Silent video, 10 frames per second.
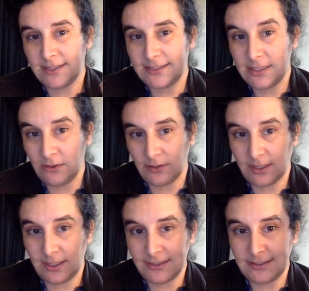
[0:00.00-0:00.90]

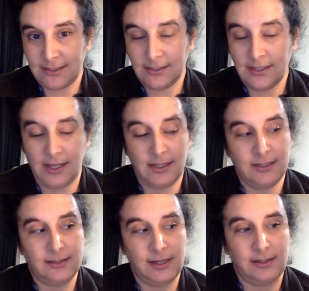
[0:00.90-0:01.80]
series,
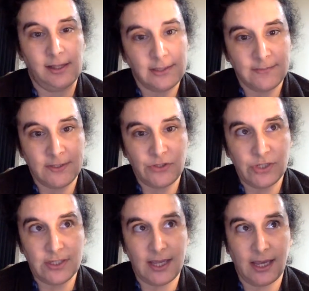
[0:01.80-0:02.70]
and I'd like to
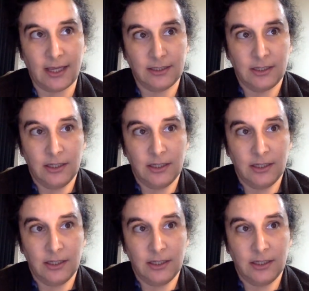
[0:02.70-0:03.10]
mention that